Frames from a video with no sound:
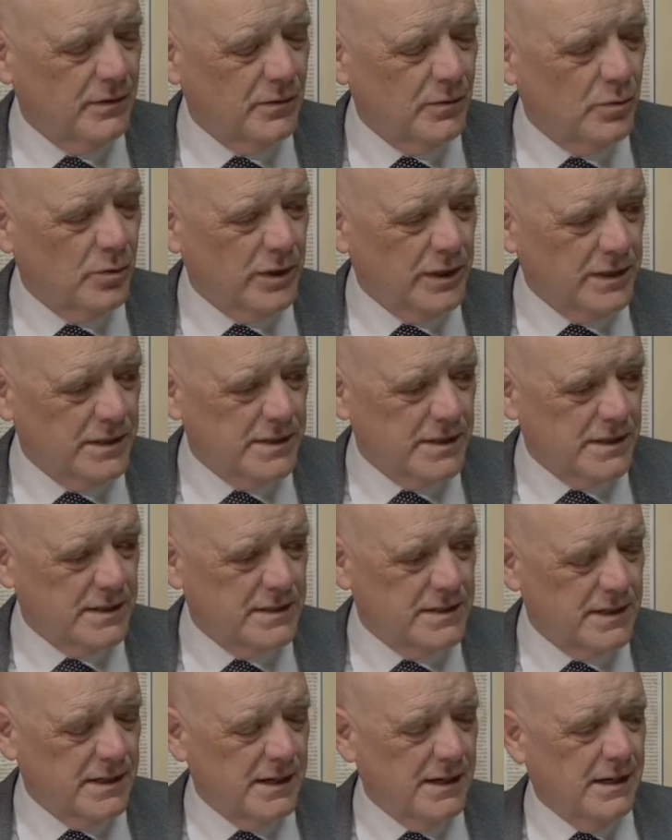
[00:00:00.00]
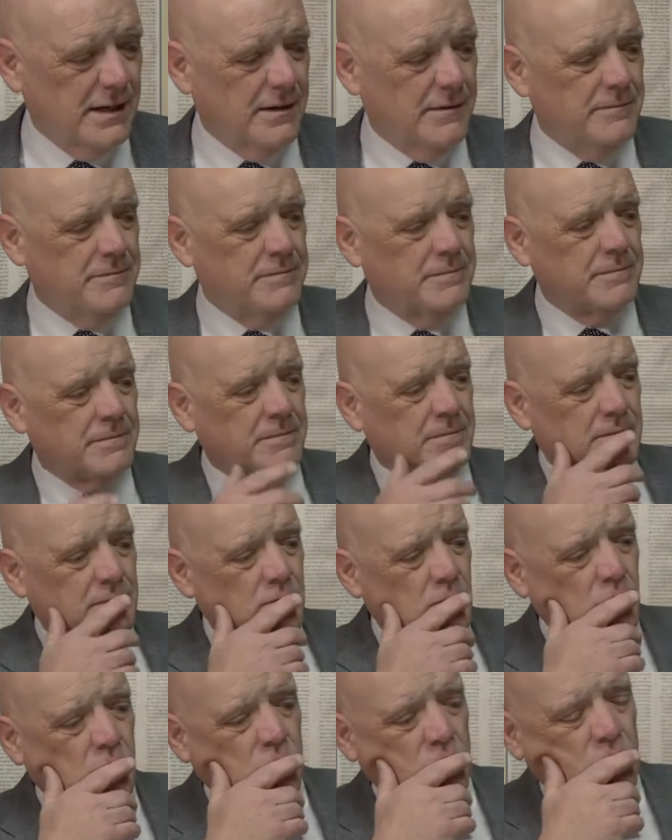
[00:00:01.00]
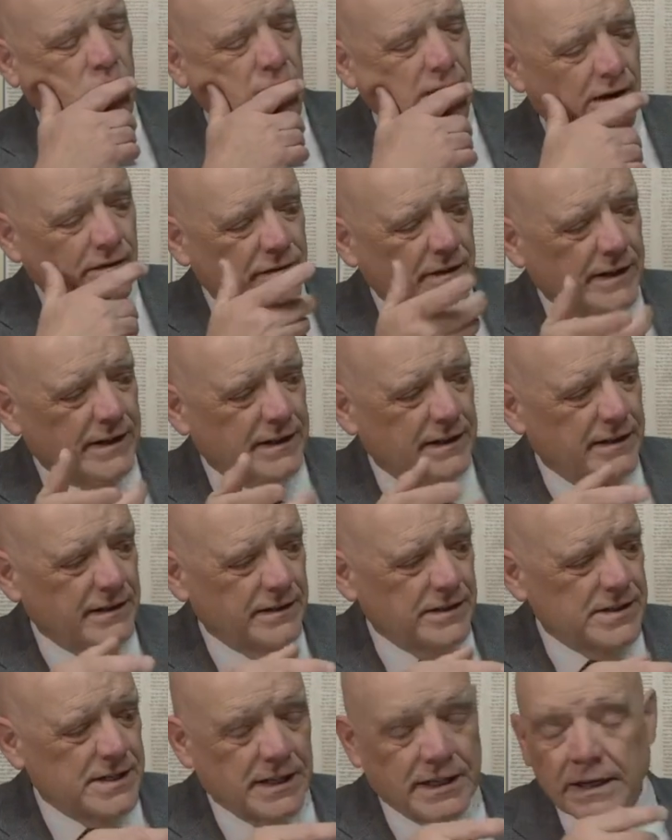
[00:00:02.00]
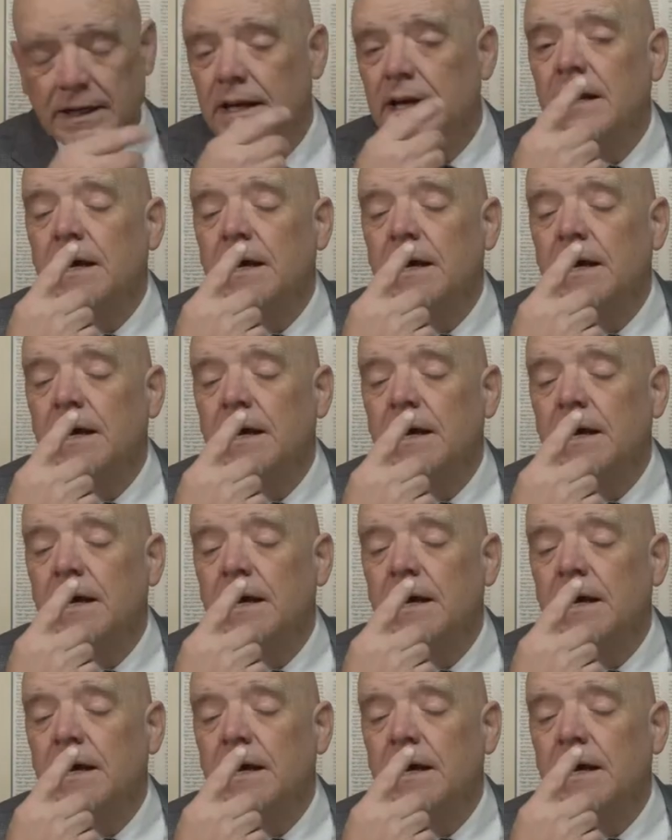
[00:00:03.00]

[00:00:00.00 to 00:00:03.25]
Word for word: what is it? Uh, I'll find it here in a second.